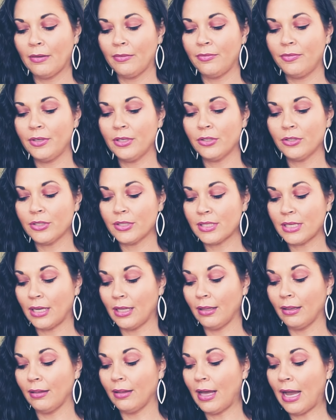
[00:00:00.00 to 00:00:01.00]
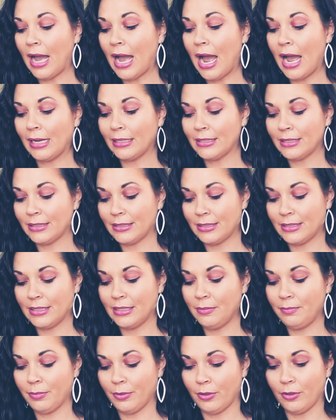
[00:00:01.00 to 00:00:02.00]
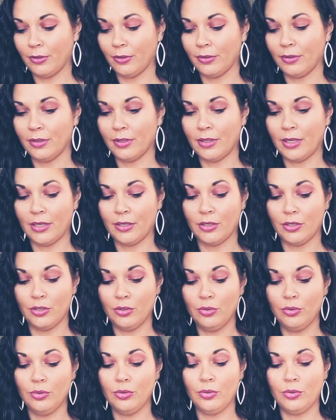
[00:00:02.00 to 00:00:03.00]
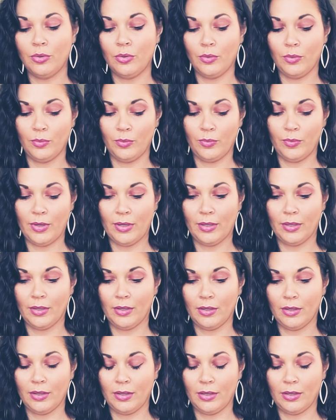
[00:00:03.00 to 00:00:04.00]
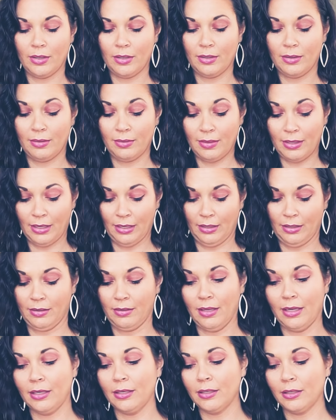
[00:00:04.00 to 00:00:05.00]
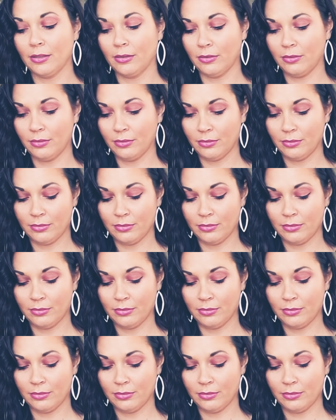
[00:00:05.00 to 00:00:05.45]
feels a lot deeper than you think they do.